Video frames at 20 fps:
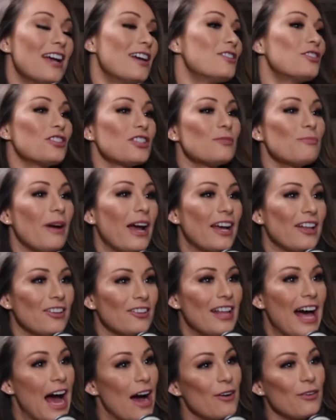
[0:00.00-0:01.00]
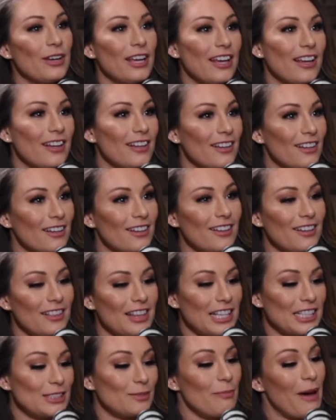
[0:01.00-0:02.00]
just by allowing
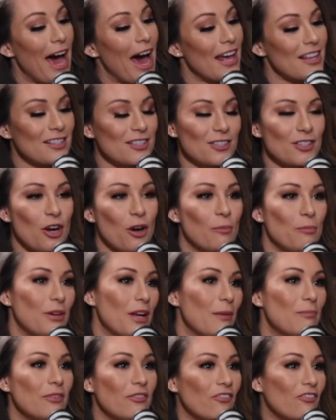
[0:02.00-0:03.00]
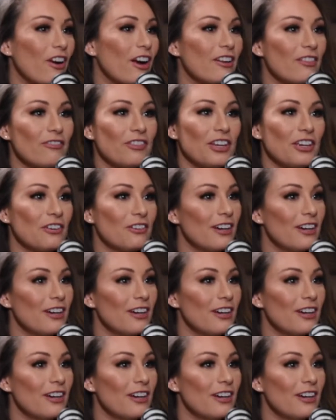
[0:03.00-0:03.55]
these paths to open up in front of you.